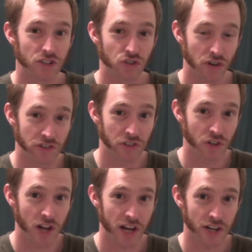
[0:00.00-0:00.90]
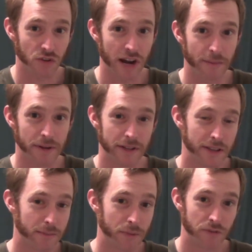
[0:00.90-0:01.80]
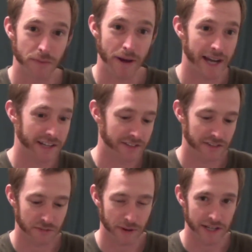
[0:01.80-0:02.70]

trudging along, grabbing the movie by its